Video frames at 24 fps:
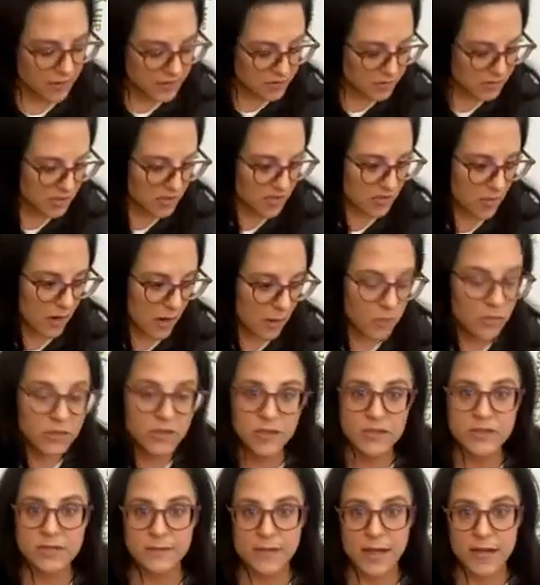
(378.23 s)
which is why we'll do
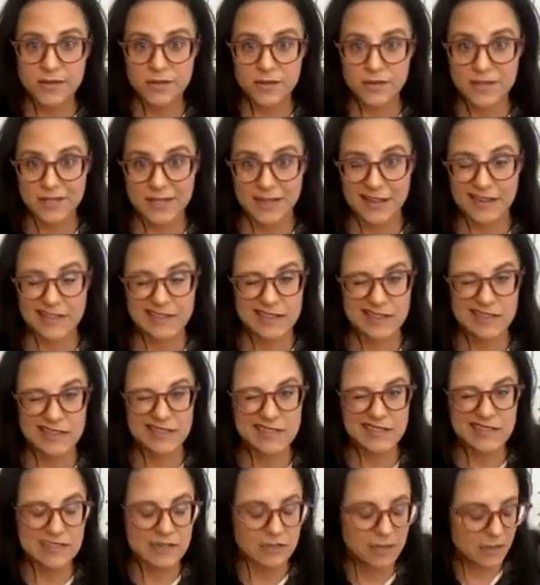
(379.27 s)
some
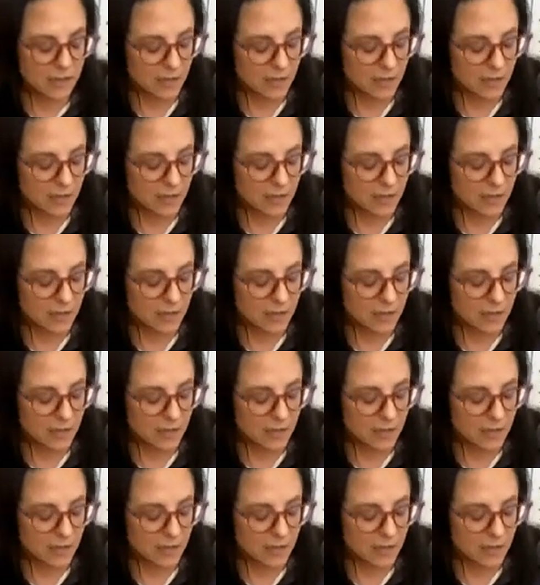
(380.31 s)
exercises.